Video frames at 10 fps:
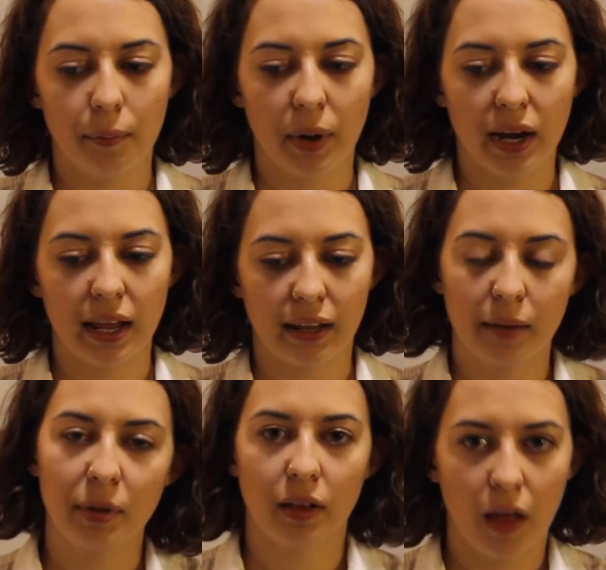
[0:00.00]
but it
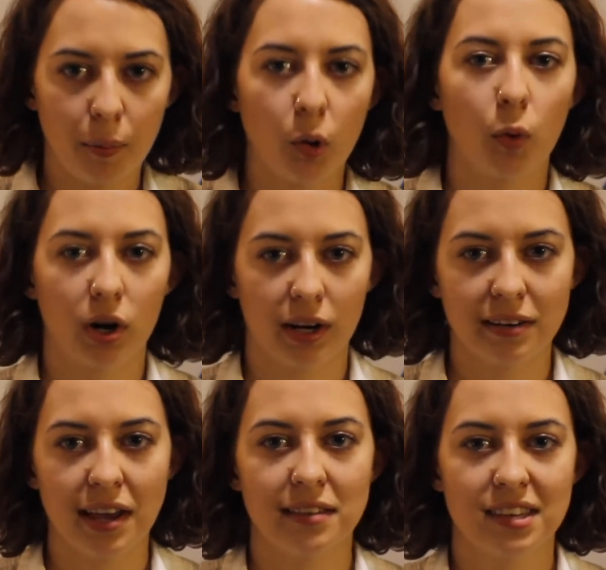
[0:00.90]
can be a lot more work
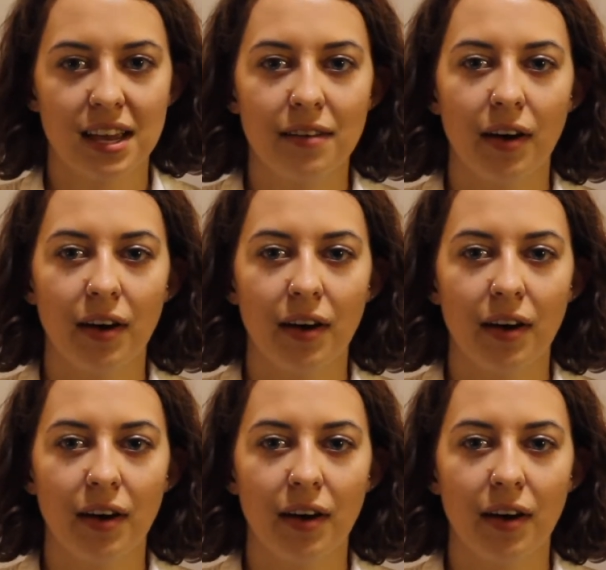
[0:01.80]
intensive.